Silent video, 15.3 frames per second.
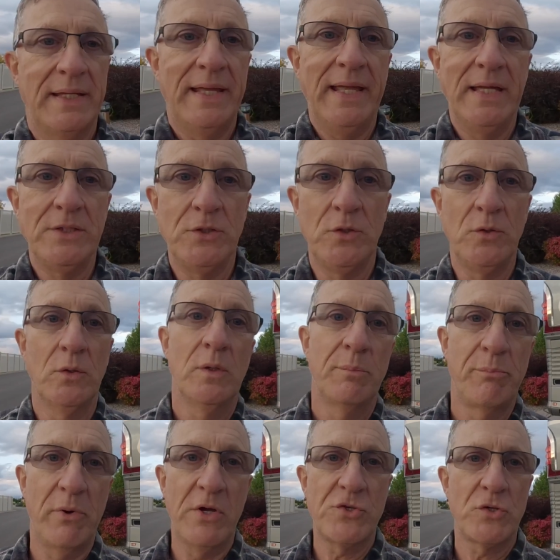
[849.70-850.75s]
can you
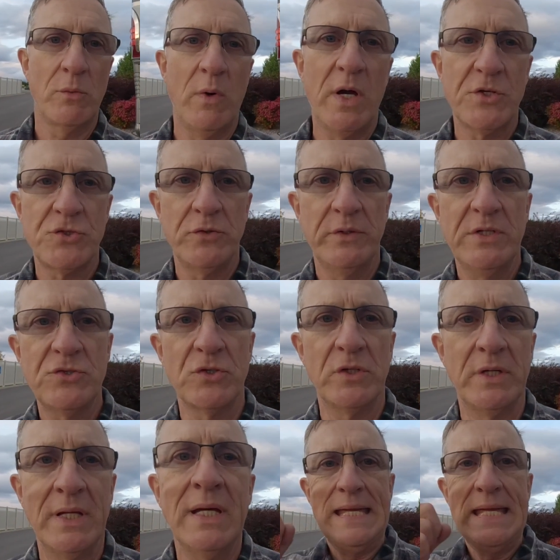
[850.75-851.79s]
pressure wash your
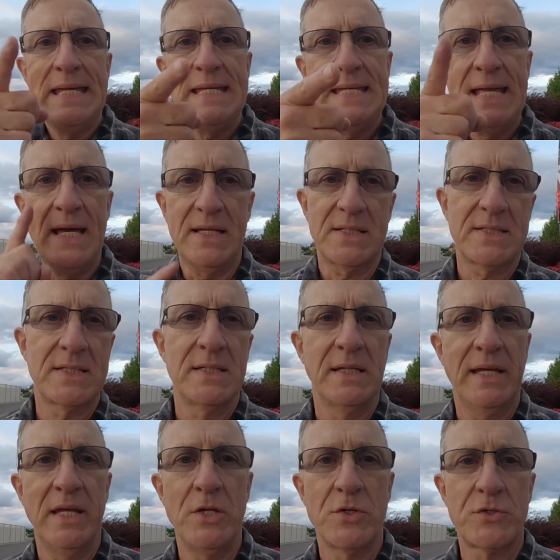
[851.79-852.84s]
engine? Yes.
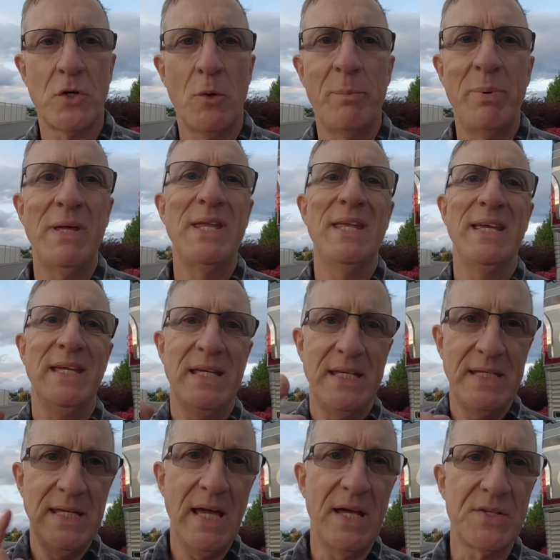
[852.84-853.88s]
Can you soap it?
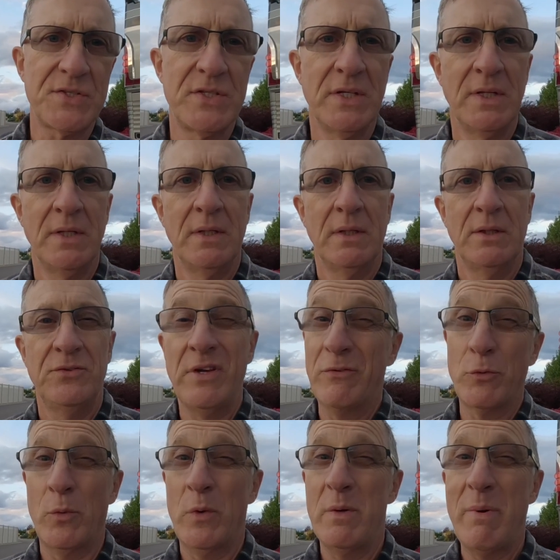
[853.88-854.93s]
Yes. Do you have
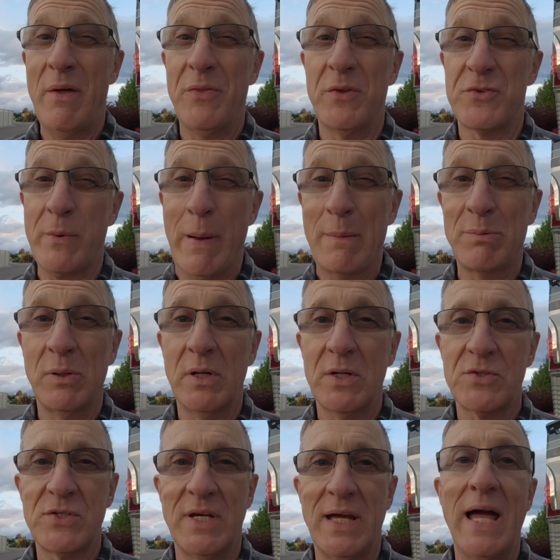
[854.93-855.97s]
to worry about the spark
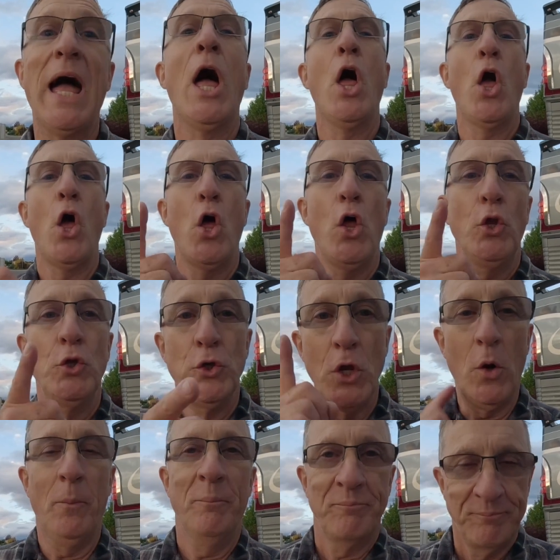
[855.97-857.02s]
plugs?
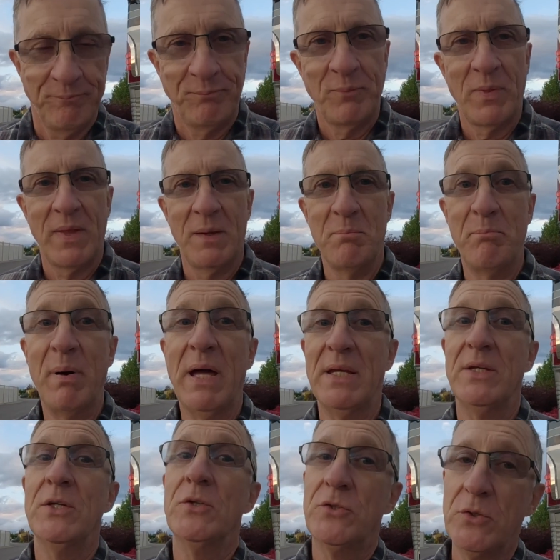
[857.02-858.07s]
No. But
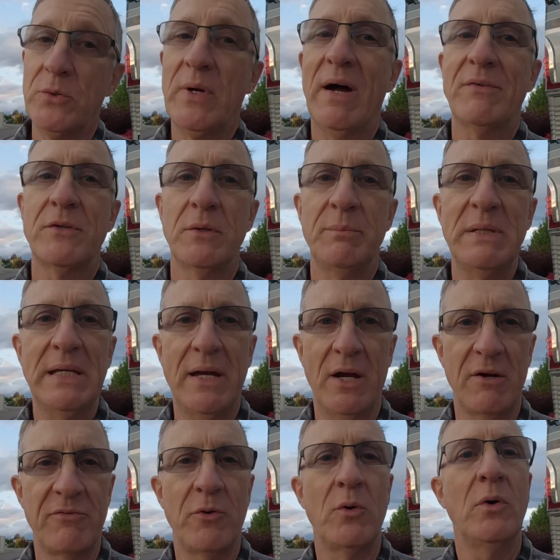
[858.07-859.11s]
you do have to be
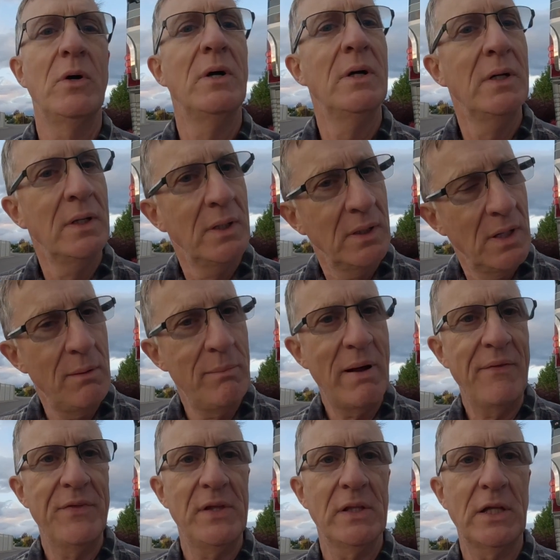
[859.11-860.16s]
careful
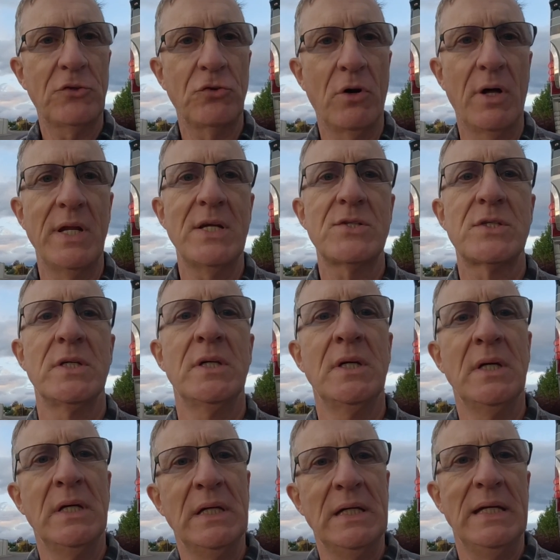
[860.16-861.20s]
about the electronics
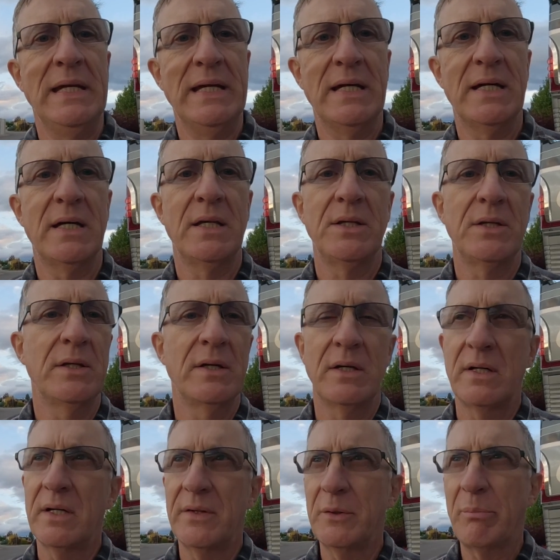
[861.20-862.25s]
and
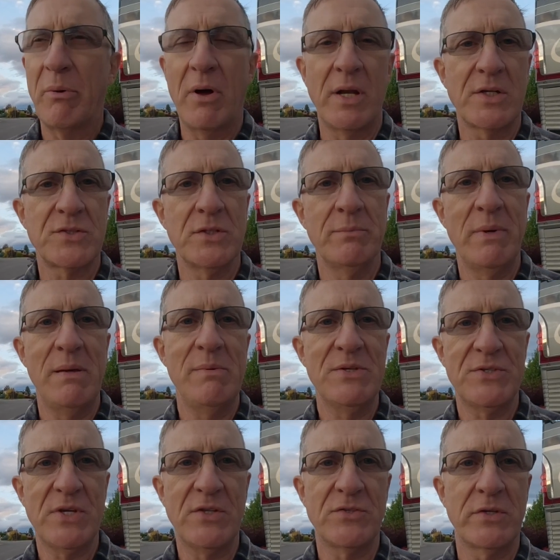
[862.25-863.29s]
other products that may be
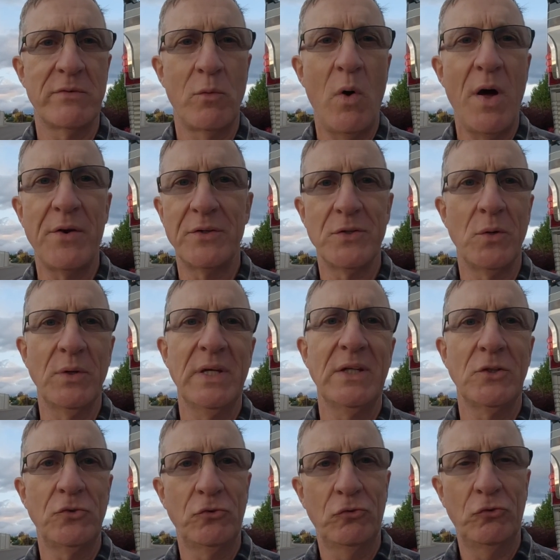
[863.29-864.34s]
sensitive to water. Don't
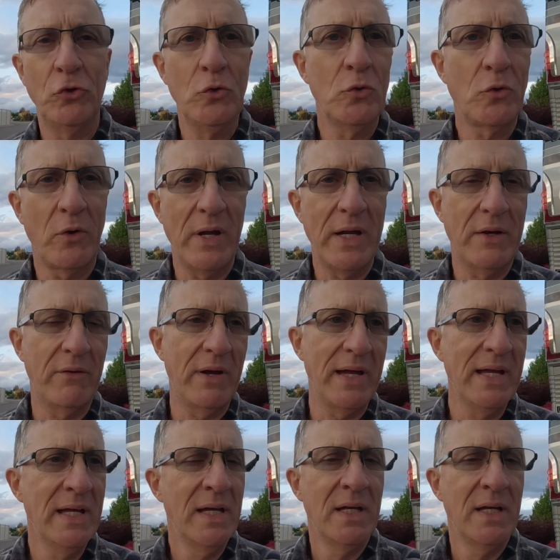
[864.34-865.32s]
get too cray-cray